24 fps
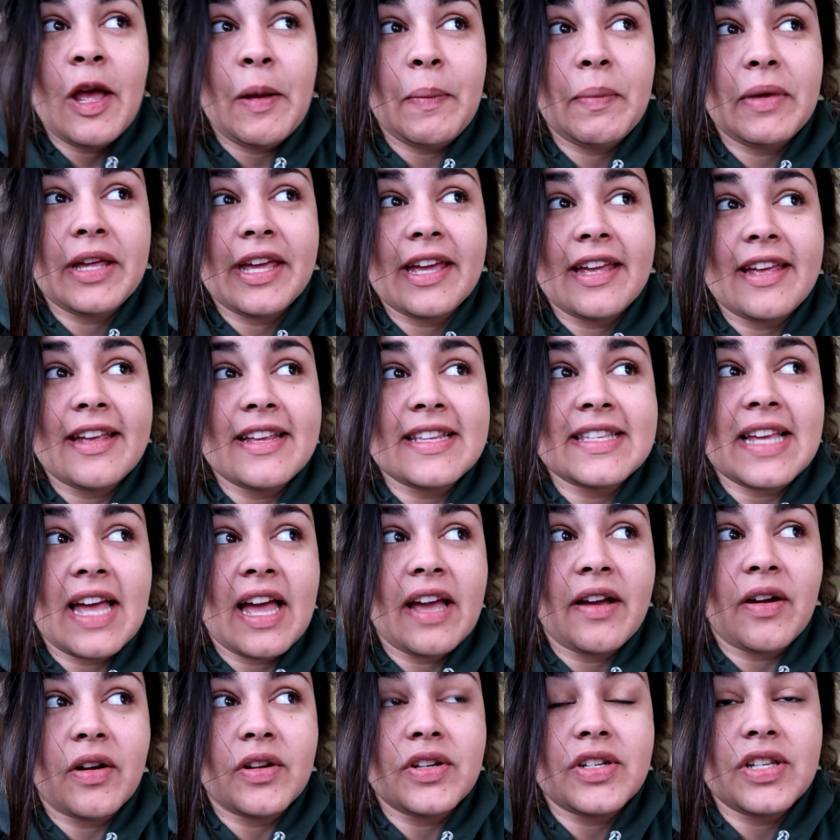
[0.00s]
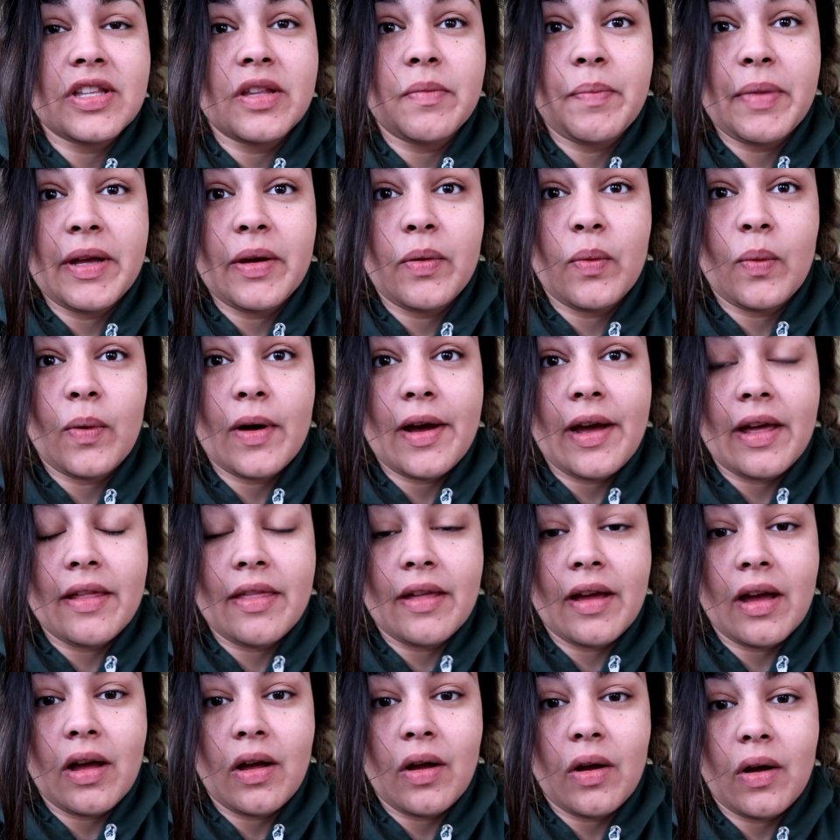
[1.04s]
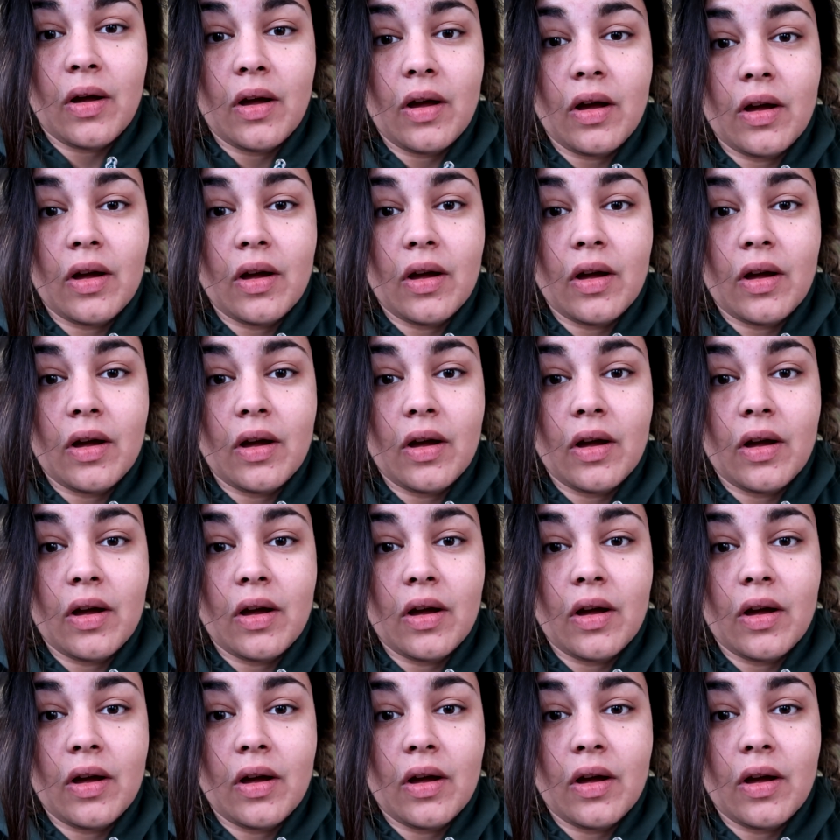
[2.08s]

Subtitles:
Because I got to the bit where they're